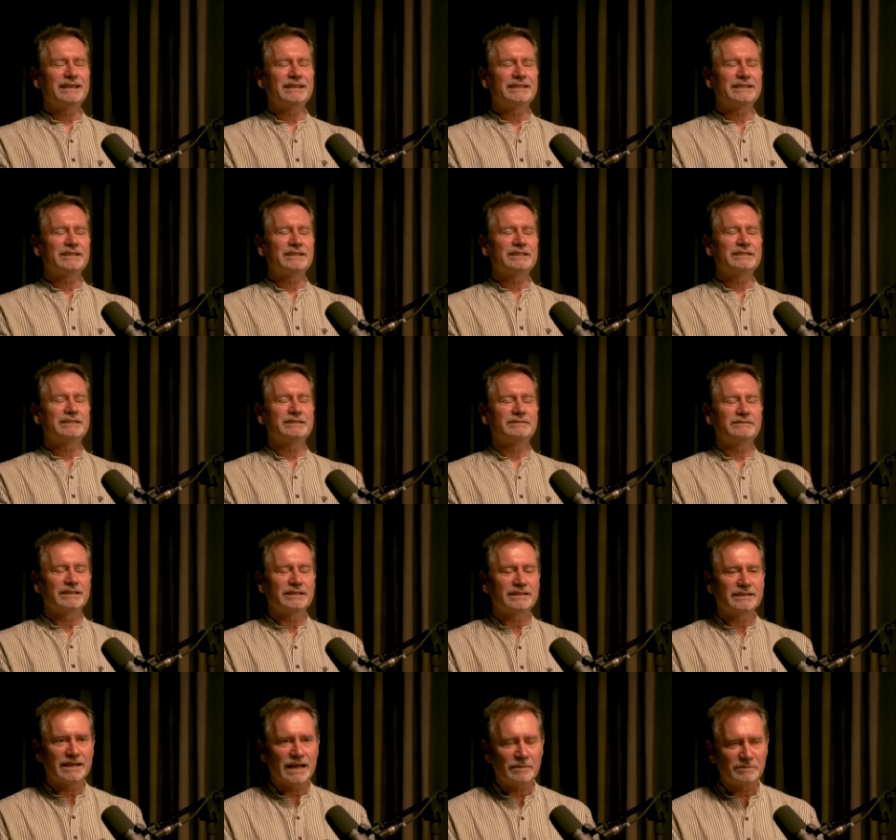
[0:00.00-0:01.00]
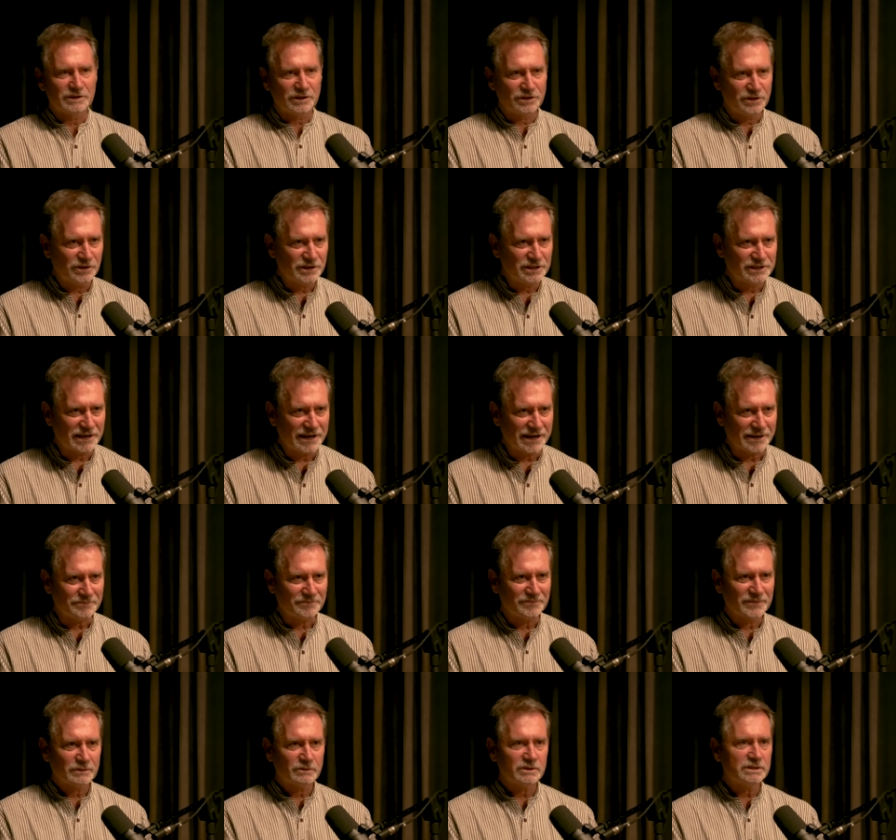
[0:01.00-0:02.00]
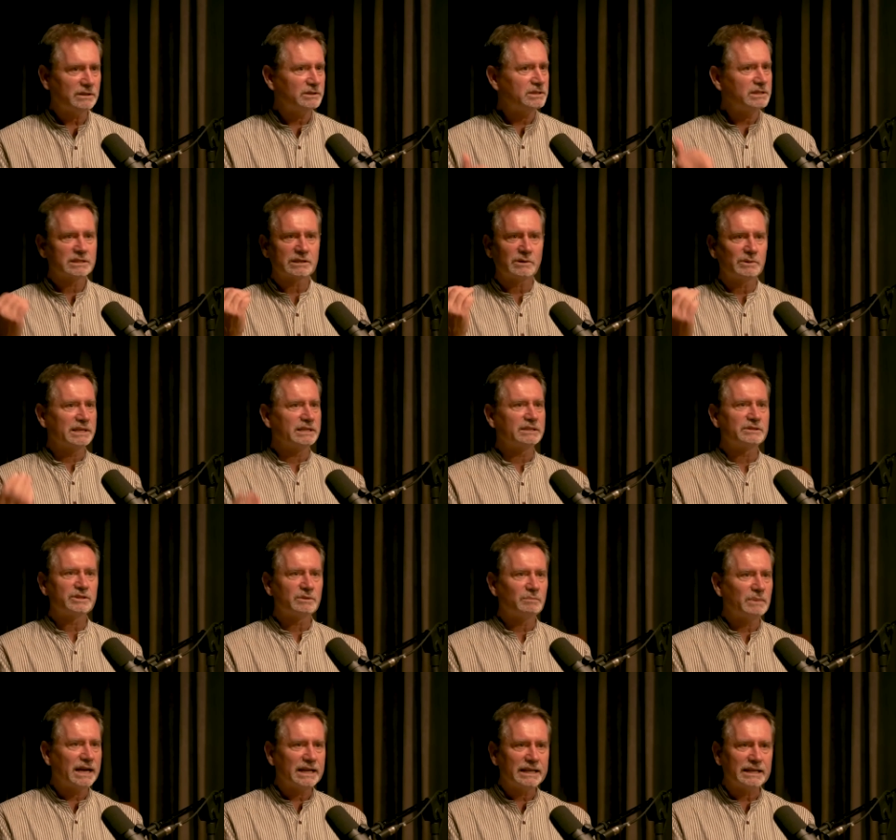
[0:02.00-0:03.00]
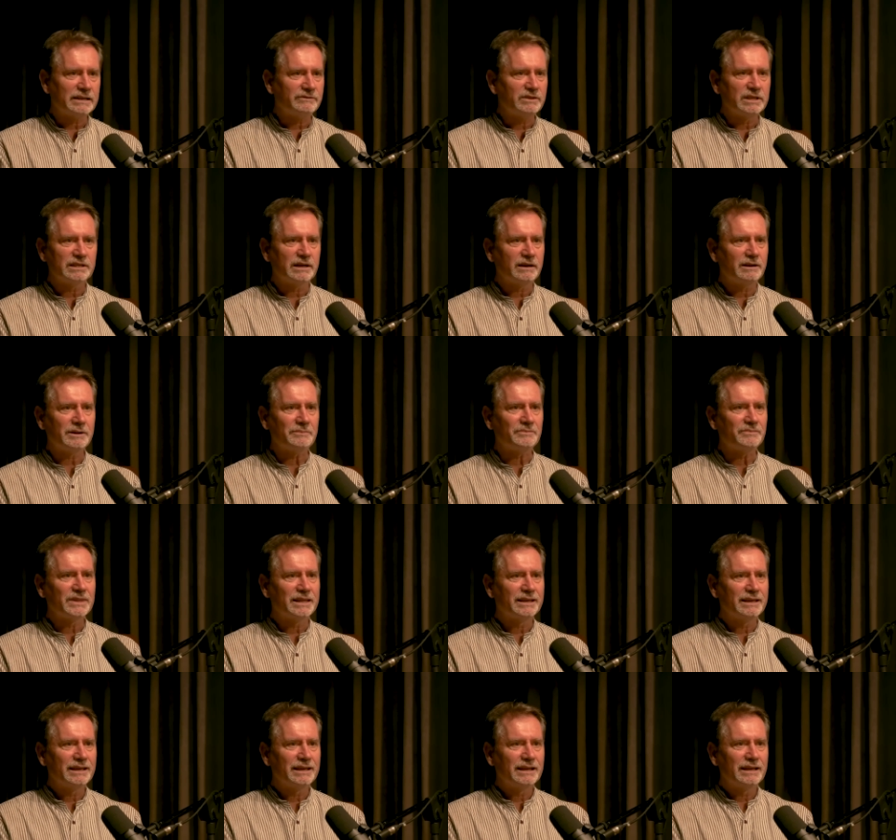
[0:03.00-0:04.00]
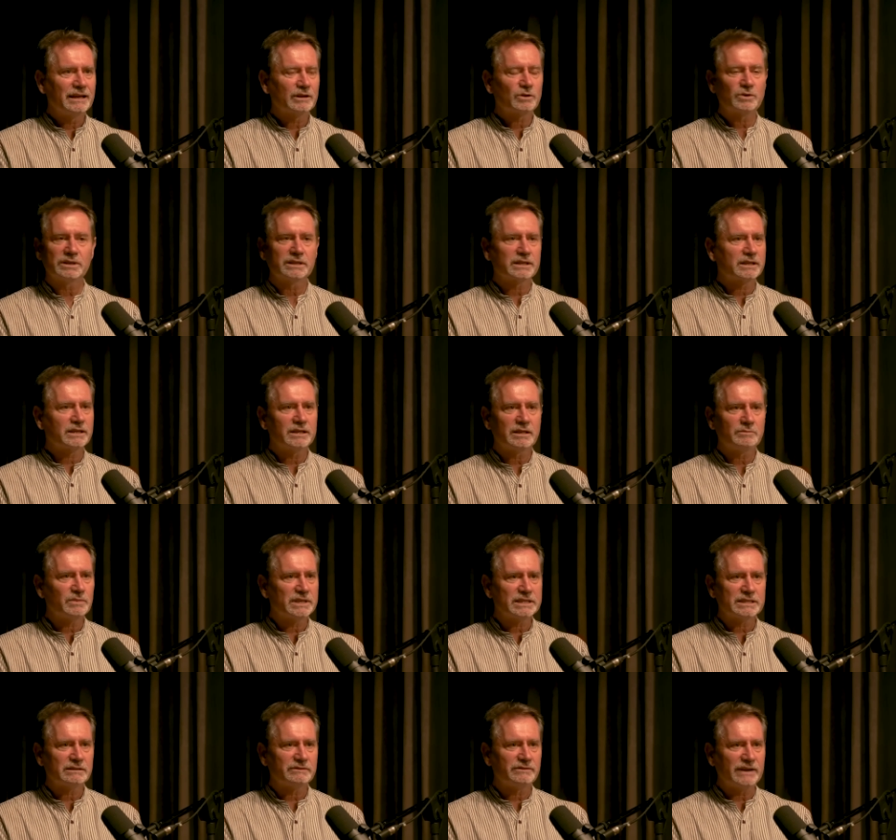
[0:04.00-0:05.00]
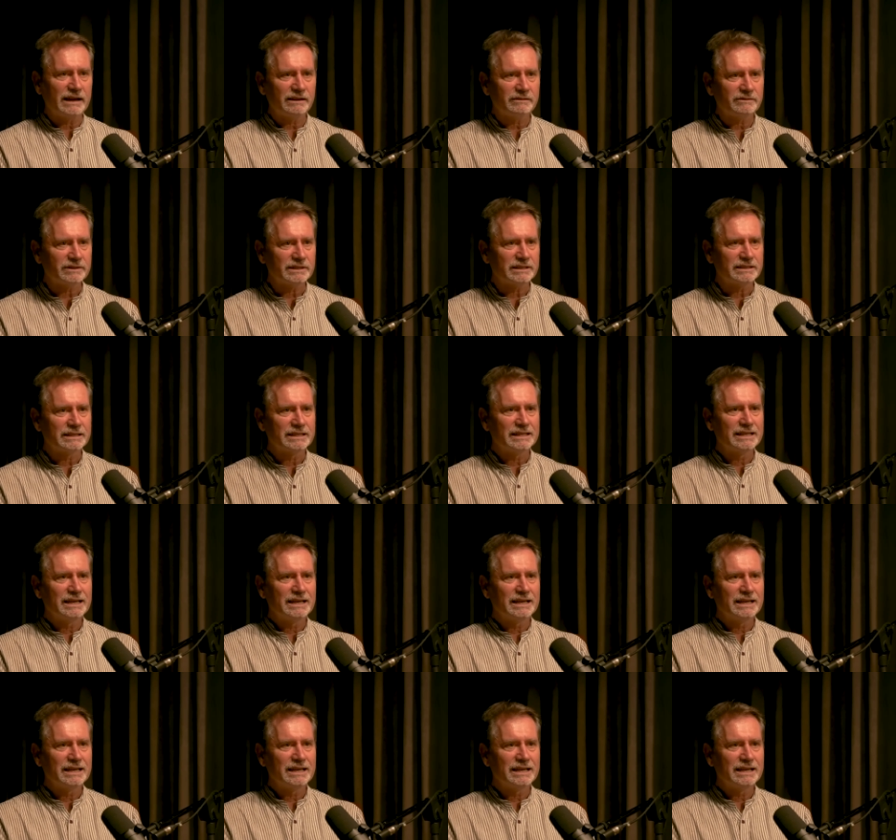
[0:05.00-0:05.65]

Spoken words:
that and it happened a third time because I was just going into samadhi every time. Couldn't keep myself out of it.